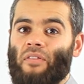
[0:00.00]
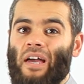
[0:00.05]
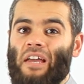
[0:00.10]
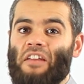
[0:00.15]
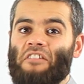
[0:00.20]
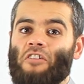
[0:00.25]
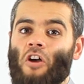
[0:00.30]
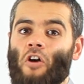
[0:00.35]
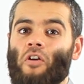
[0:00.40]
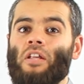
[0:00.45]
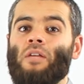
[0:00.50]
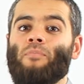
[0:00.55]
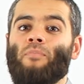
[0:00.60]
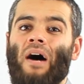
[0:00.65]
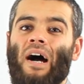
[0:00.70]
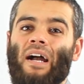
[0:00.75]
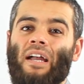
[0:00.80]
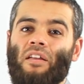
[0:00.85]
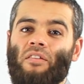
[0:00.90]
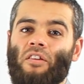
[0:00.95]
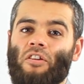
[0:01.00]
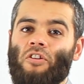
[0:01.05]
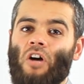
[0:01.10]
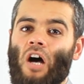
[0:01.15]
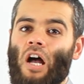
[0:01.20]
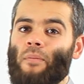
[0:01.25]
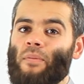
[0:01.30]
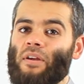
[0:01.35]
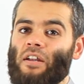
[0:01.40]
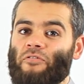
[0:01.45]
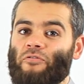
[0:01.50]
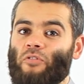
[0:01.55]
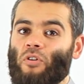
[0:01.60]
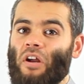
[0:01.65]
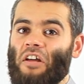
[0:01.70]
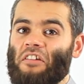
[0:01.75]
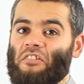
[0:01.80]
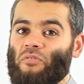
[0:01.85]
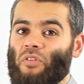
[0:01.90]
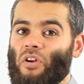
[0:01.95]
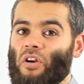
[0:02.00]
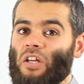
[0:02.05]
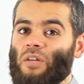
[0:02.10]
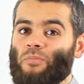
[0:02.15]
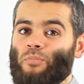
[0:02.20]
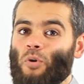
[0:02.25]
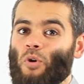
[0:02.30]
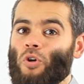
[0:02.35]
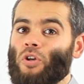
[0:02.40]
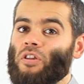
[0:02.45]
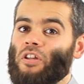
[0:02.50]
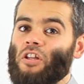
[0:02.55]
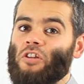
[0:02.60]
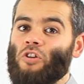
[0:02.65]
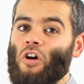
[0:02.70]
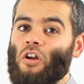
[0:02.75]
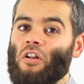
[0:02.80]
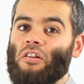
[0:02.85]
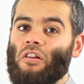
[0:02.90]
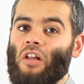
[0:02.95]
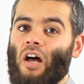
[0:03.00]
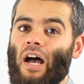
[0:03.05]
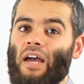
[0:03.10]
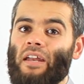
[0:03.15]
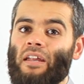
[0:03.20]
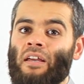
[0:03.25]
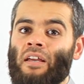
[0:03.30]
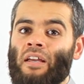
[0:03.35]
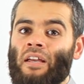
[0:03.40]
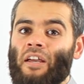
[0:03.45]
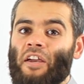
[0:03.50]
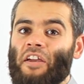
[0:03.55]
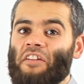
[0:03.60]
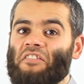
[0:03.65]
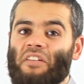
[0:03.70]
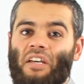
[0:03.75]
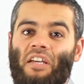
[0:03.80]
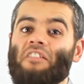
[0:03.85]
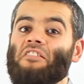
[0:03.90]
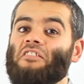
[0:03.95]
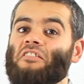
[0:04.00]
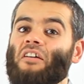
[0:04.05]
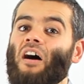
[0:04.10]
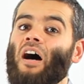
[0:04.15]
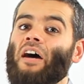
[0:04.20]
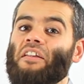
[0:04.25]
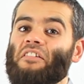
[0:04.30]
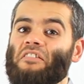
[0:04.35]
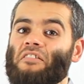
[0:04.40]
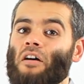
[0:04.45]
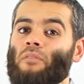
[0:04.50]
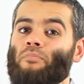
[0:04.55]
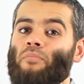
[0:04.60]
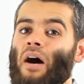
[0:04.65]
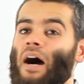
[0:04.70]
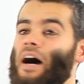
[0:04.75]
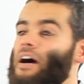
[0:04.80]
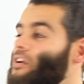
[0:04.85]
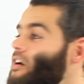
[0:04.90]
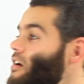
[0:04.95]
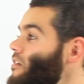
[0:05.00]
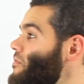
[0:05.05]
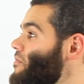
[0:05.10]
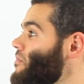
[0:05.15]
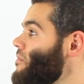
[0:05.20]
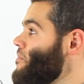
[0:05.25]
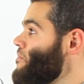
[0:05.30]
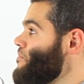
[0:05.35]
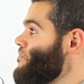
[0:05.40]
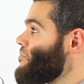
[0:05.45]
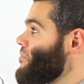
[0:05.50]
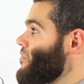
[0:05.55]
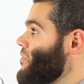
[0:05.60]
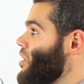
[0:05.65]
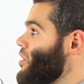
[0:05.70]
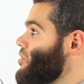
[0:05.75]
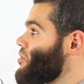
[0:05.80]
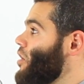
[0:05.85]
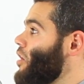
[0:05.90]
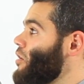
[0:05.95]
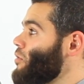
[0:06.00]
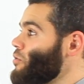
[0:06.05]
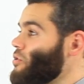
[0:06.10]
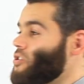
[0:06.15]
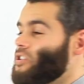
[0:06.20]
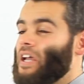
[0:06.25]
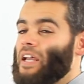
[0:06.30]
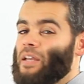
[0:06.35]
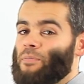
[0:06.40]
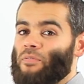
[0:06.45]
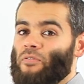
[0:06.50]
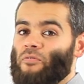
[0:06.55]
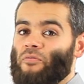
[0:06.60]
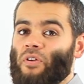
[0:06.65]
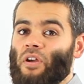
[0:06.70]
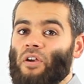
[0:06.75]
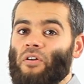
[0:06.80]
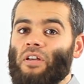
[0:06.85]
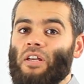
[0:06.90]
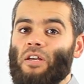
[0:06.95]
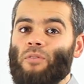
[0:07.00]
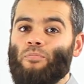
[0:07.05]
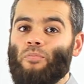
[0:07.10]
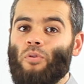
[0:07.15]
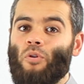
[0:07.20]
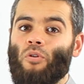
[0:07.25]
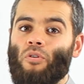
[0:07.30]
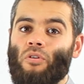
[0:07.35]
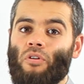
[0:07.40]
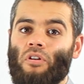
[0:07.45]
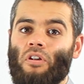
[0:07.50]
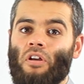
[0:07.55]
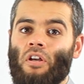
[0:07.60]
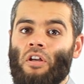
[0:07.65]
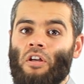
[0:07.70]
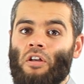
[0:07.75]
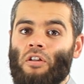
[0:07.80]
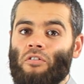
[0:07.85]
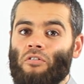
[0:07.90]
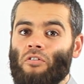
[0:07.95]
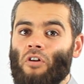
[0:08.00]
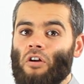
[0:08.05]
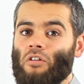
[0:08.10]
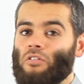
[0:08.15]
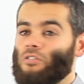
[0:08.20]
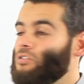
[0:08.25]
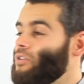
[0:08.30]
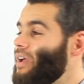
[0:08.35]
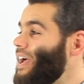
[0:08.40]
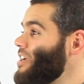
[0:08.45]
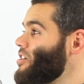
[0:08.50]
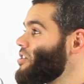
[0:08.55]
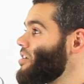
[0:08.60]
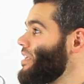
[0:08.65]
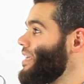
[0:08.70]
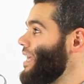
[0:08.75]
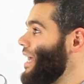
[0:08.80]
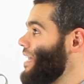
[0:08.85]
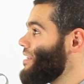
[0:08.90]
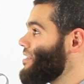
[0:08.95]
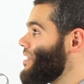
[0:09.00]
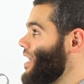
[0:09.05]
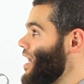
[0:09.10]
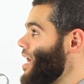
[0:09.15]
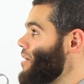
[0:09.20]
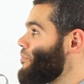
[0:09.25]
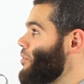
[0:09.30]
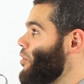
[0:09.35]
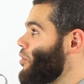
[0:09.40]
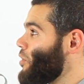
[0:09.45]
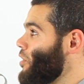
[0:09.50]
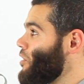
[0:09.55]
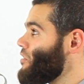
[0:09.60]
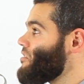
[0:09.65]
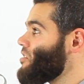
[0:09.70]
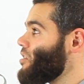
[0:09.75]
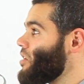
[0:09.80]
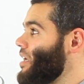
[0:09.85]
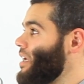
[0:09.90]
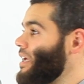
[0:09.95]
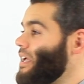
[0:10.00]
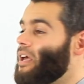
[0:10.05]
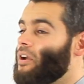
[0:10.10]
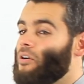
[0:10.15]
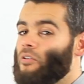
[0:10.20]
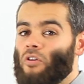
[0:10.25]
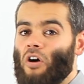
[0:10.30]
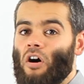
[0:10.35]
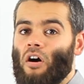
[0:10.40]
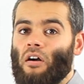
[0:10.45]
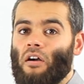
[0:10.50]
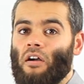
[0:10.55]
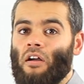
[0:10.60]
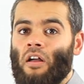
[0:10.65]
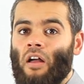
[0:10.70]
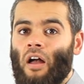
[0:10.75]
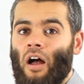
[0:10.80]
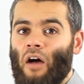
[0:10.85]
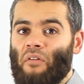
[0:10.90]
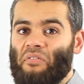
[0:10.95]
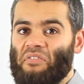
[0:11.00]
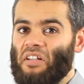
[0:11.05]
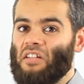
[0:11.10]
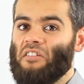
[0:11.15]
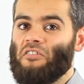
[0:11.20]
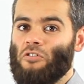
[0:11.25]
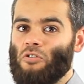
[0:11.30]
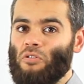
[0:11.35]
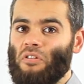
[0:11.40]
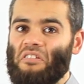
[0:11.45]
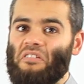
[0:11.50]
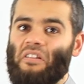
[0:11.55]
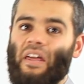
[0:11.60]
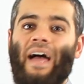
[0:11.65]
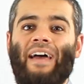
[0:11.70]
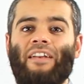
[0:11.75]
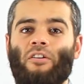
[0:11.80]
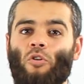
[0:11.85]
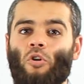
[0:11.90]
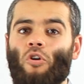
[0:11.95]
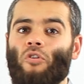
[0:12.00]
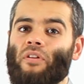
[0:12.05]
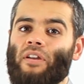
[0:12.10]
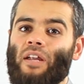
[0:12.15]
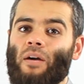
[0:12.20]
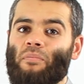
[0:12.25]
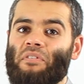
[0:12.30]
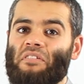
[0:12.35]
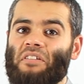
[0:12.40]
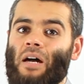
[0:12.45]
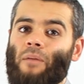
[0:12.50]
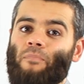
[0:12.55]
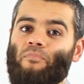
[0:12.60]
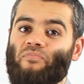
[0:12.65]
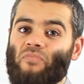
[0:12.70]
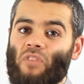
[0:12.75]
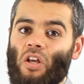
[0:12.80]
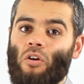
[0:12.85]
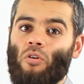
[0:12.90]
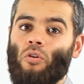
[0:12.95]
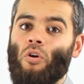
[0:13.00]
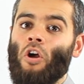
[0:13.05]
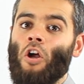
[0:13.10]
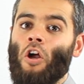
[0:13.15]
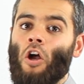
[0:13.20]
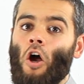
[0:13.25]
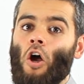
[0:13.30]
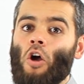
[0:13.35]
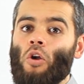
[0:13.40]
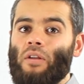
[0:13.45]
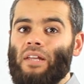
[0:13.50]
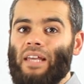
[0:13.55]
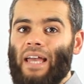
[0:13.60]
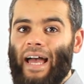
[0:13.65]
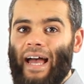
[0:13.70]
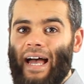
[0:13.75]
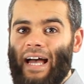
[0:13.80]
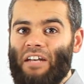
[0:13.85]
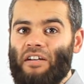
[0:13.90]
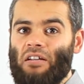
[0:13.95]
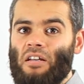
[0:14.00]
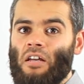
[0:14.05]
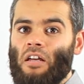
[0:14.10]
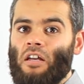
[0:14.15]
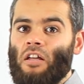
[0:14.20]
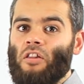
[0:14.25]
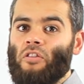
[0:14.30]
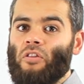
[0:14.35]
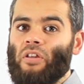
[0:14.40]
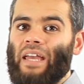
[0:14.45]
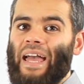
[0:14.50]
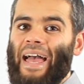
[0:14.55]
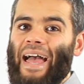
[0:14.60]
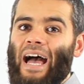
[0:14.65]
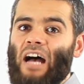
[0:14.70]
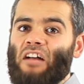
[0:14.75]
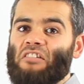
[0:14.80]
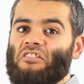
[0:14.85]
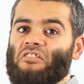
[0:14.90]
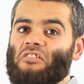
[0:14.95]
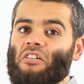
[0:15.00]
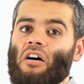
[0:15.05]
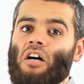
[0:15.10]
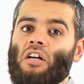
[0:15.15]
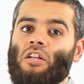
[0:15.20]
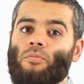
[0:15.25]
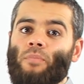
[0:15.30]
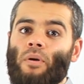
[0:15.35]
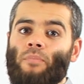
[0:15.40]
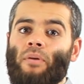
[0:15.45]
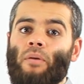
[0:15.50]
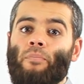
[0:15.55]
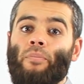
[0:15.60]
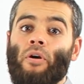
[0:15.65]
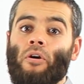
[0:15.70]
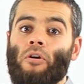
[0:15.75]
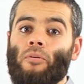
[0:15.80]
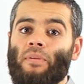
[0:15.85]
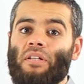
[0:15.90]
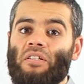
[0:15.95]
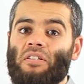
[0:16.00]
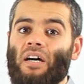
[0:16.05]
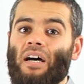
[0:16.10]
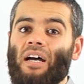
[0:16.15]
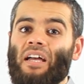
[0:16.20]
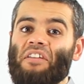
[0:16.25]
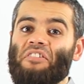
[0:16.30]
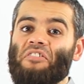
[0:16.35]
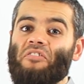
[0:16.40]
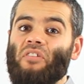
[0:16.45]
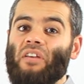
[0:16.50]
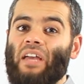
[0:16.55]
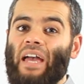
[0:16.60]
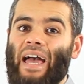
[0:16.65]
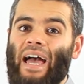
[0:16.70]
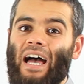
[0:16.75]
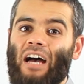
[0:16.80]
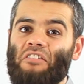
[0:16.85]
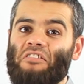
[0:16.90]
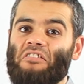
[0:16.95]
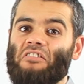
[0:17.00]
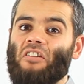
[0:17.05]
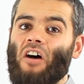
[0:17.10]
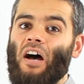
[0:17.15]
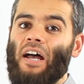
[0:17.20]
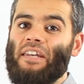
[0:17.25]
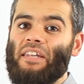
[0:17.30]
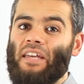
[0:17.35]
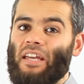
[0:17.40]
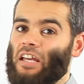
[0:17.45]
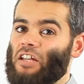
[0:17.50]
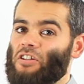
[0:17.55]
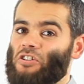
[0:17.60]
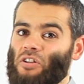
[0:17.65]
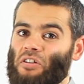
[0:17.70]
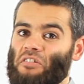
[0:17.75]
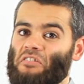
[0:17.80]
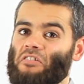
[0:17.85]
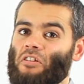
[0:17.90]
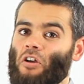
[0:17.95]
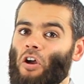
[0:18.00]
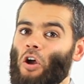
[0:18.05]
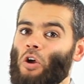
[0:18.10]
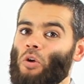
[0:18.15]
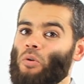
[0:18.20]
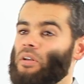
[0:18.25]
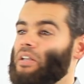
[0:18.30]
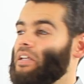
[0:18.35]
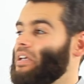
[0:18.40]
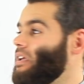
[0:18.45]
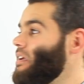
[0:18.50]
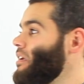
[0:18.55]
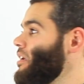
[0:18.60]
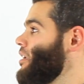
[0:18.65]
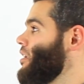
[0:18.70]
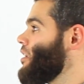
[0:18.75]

That is only marking the diameter for us. Very important. The dotted line is inside. It's not part of the total shape. Very important not to actually add that up, or else you're going to get it wrong. I've seen students that add all the numbers up. No, only add the outside. Remember, perimeter is the outside edges only.